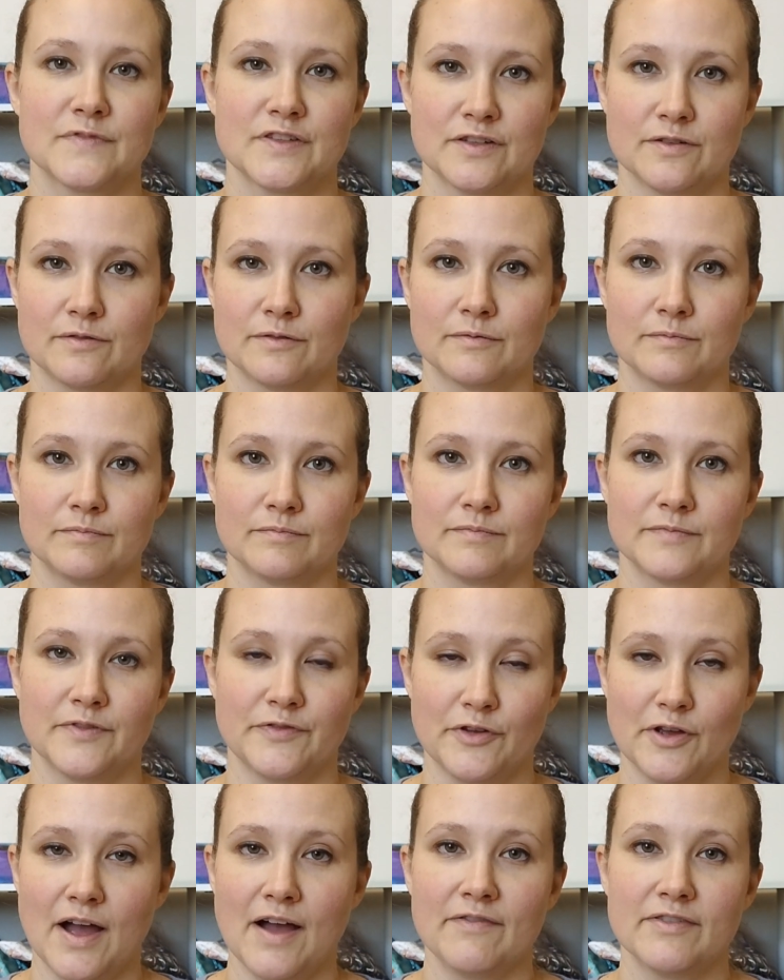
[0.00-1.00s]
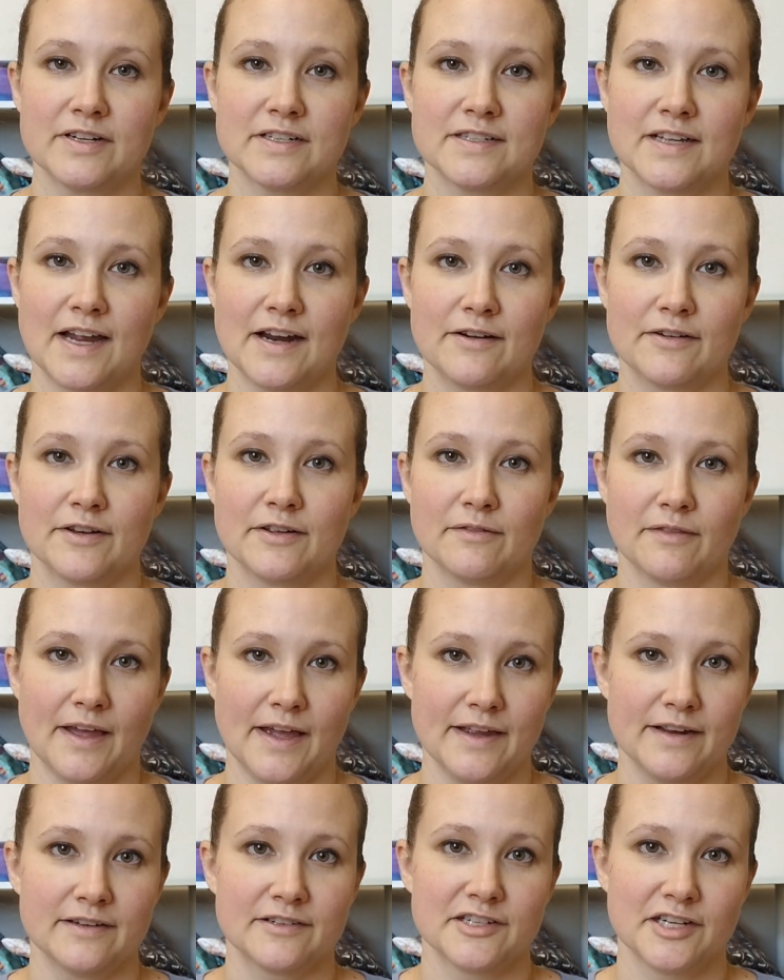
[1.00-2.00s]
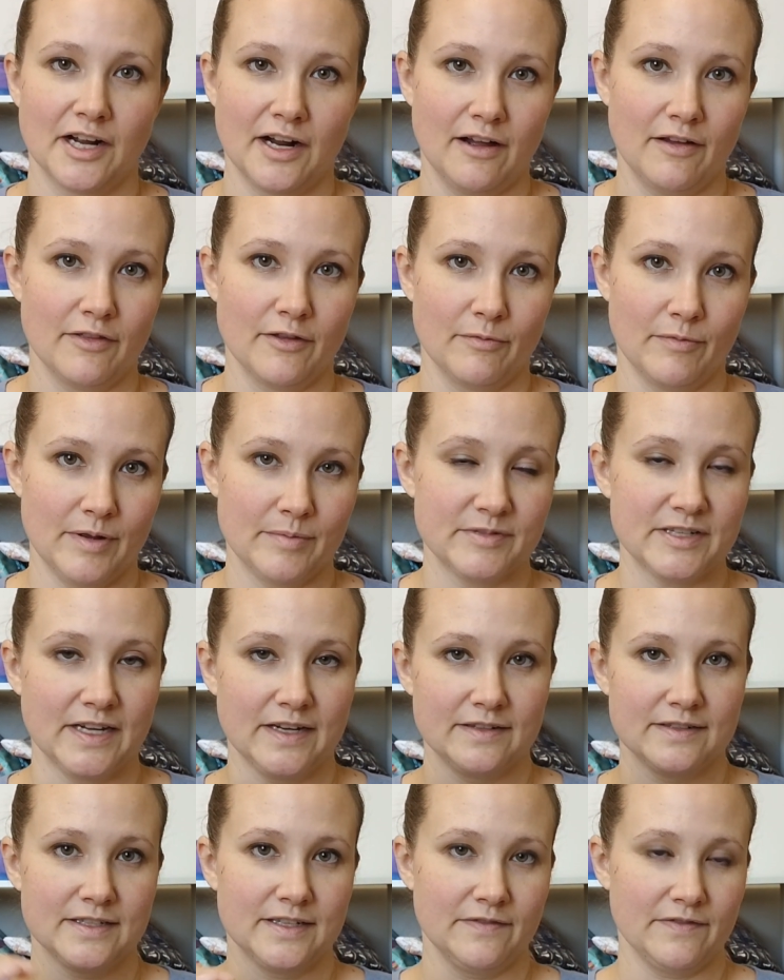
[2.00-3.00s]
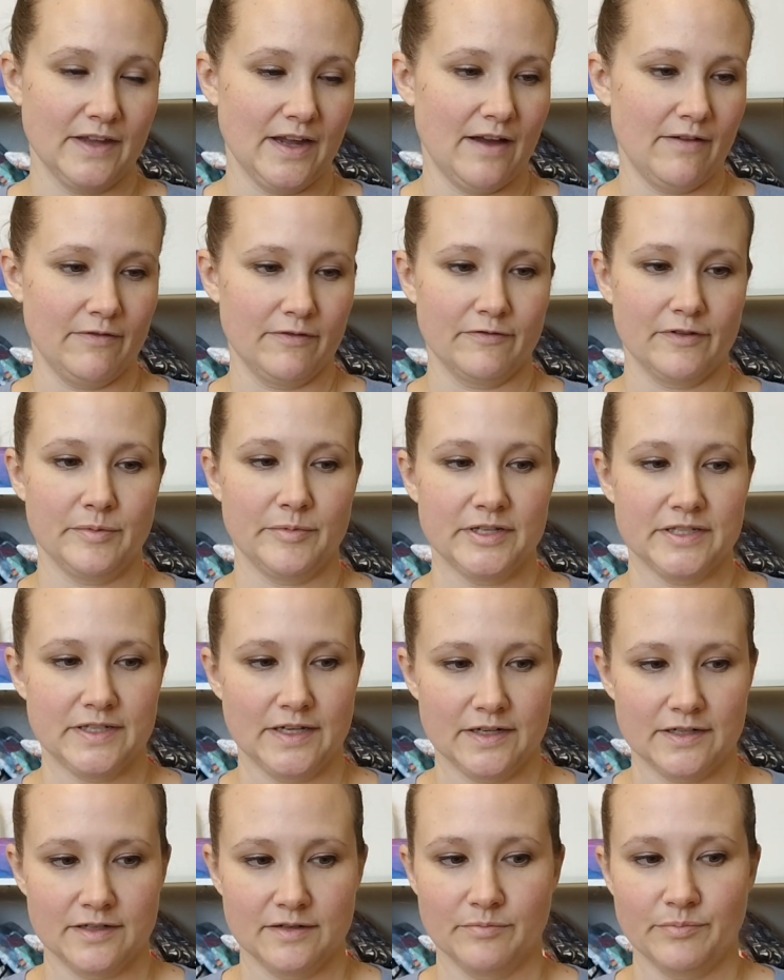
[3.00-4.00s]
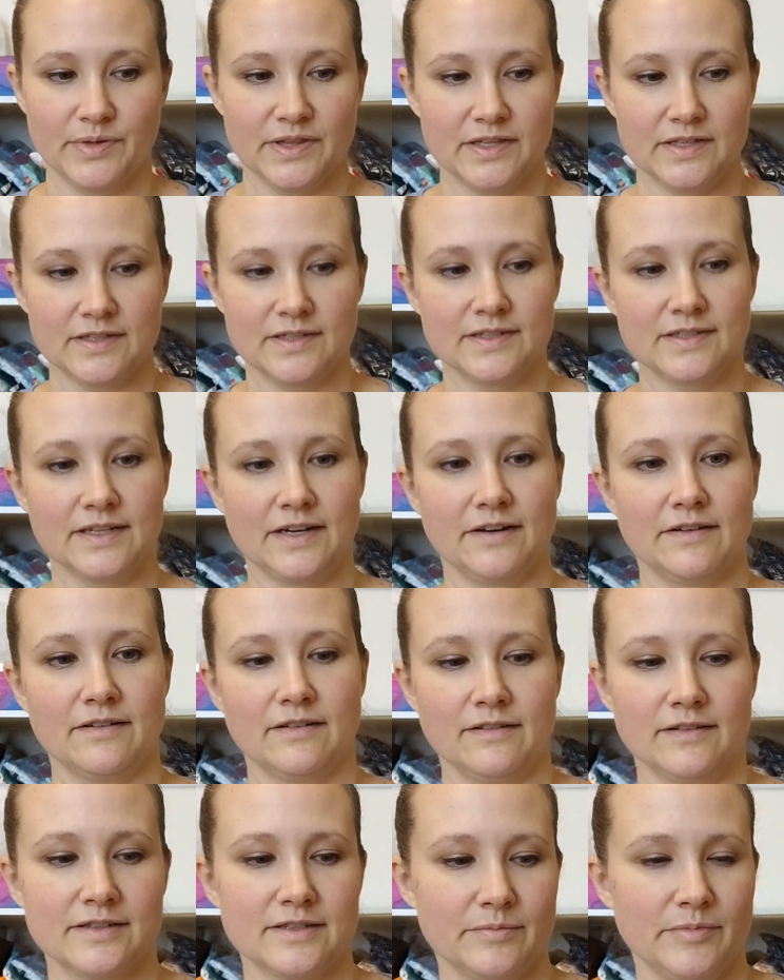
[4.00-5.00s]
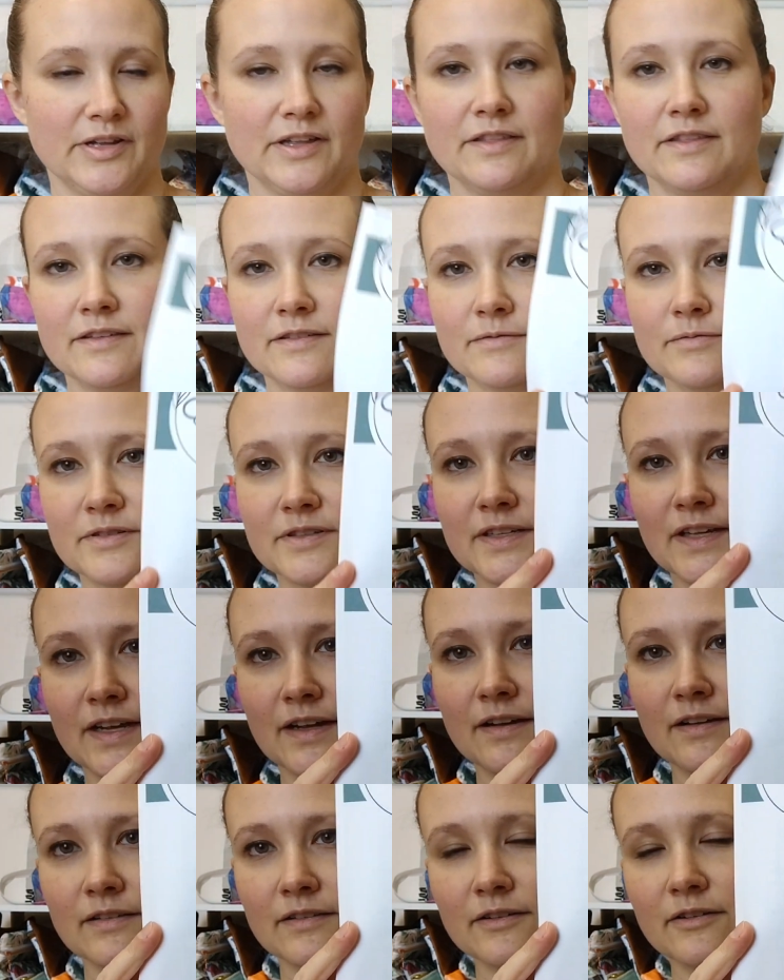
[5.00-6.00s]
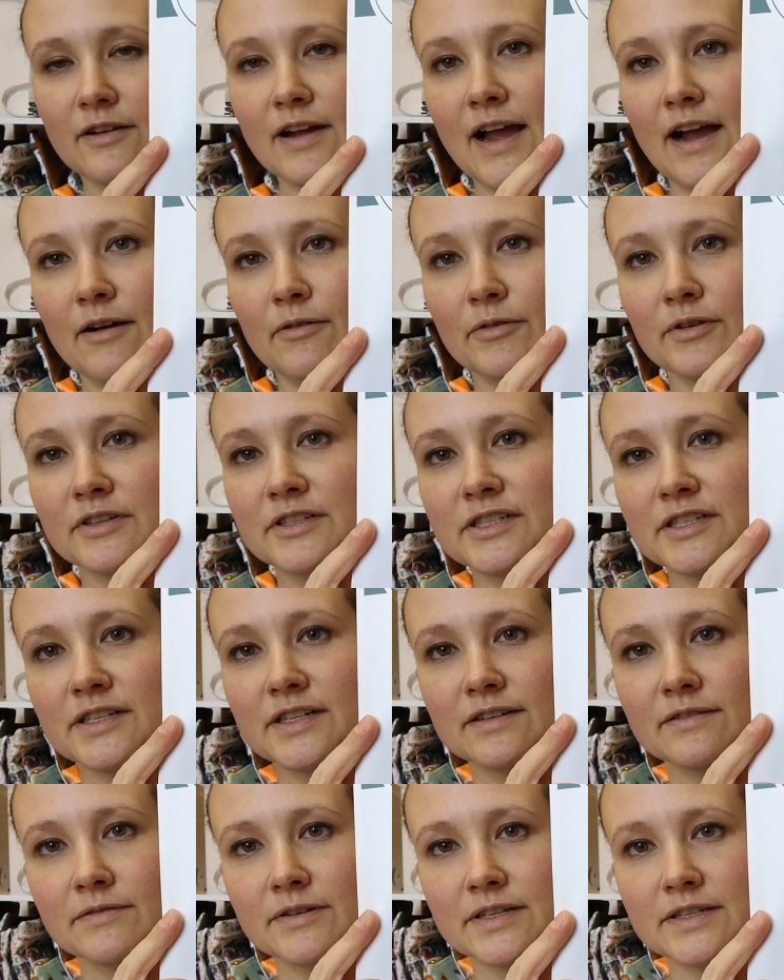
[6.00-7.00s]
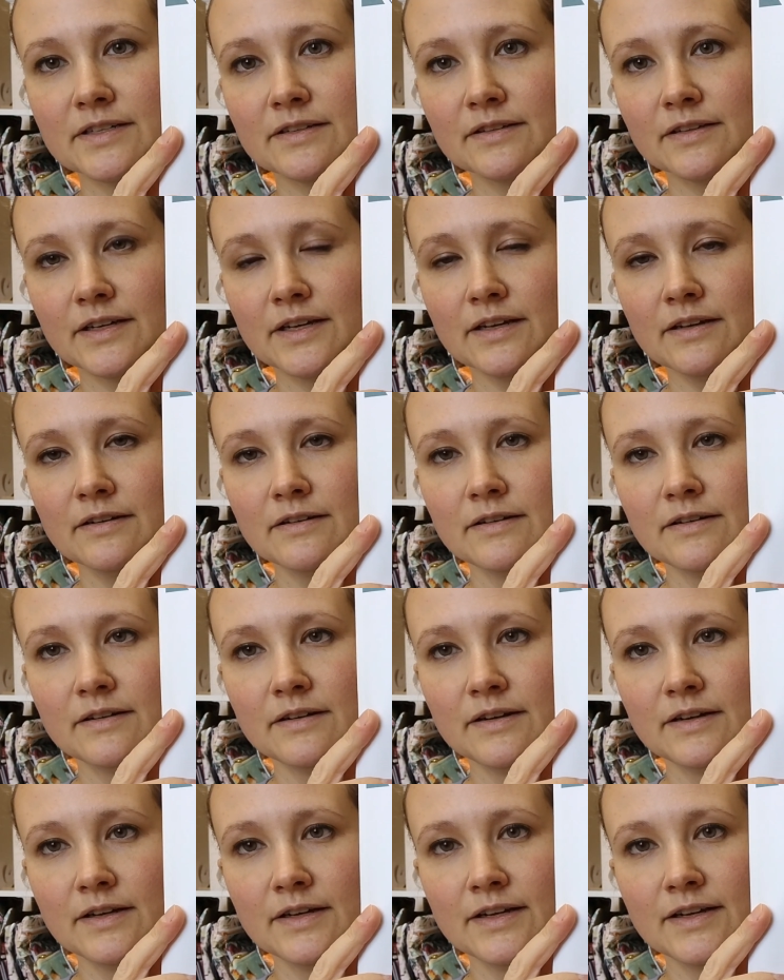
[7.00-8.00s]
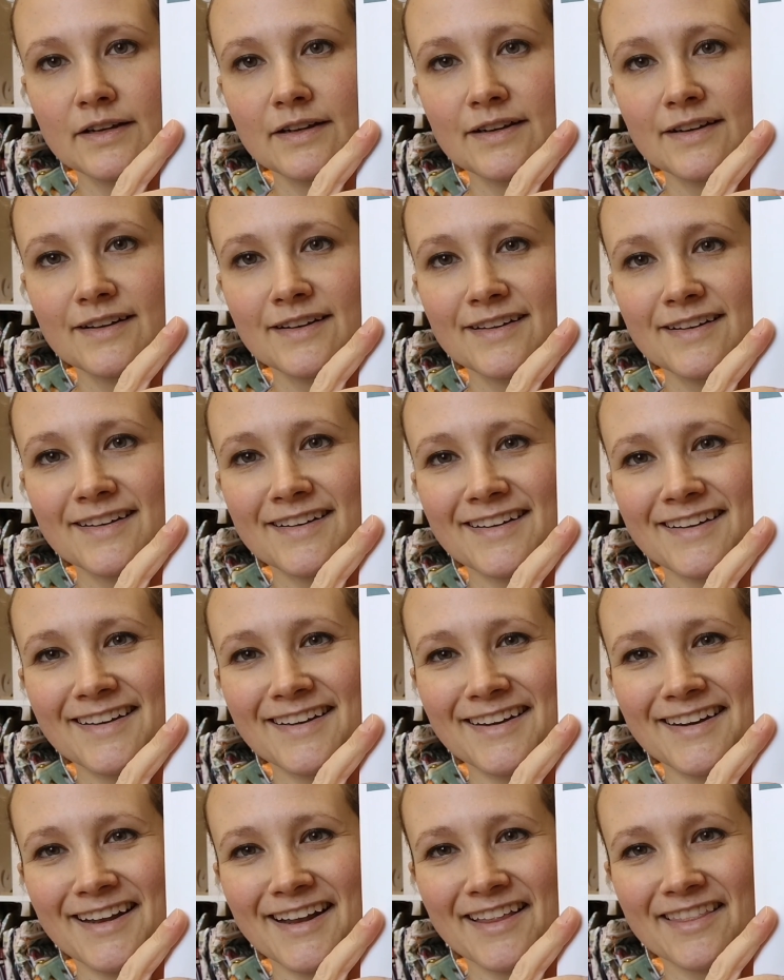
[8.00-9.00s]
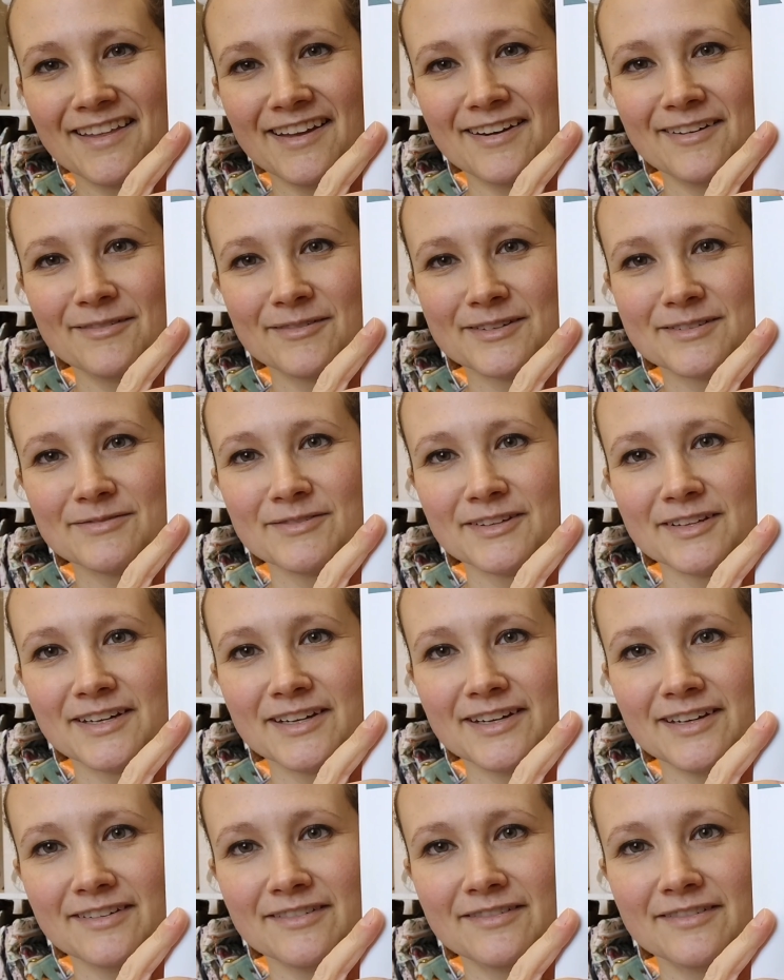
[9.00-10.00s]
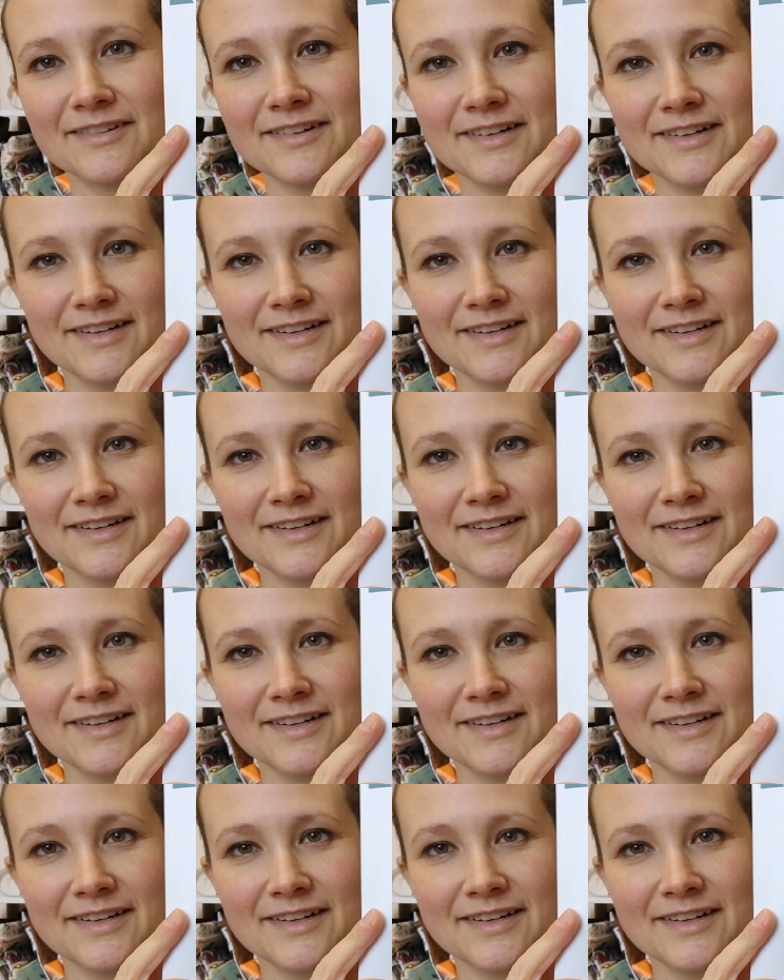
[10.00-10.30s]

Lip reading: So if you have a designer you like, check out their website and see if they have a freebie section. But this is Erin Elizabeth. This was like a little owl she did recently. I thought it was really cute.